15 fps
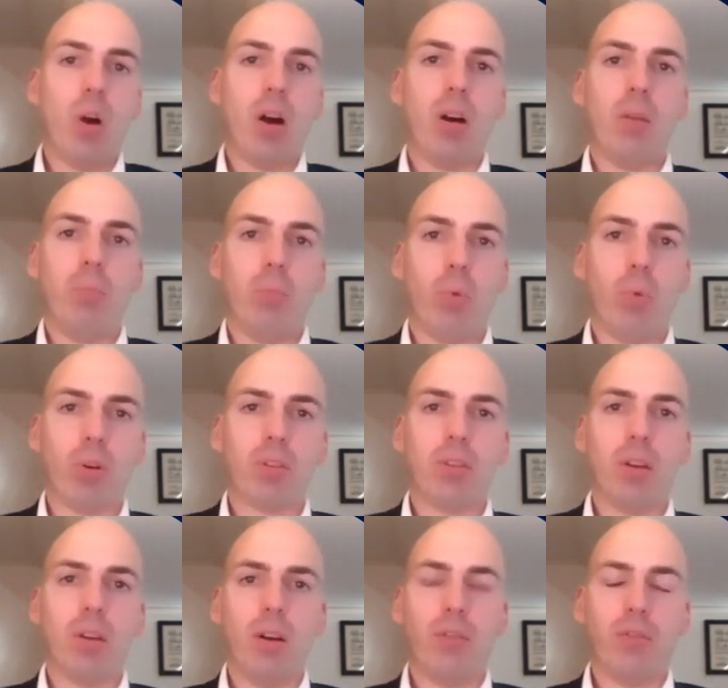are moored,
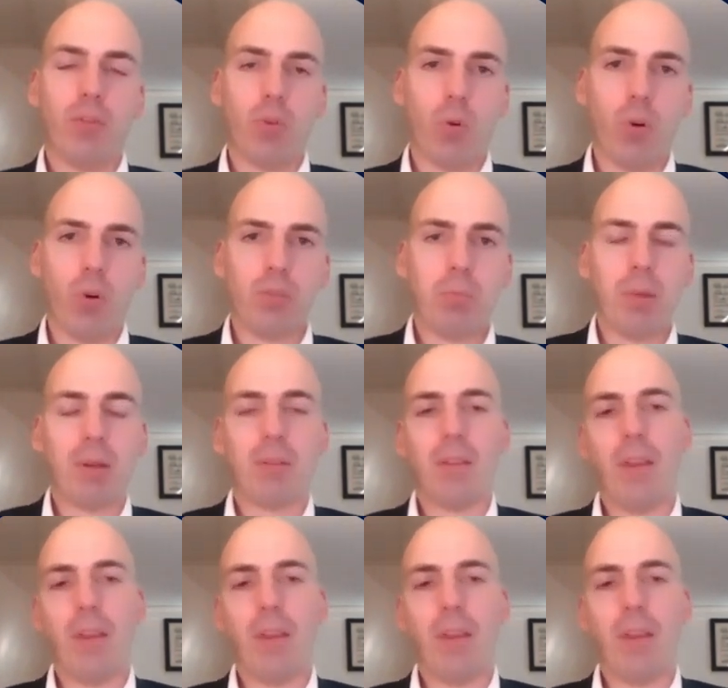of course, but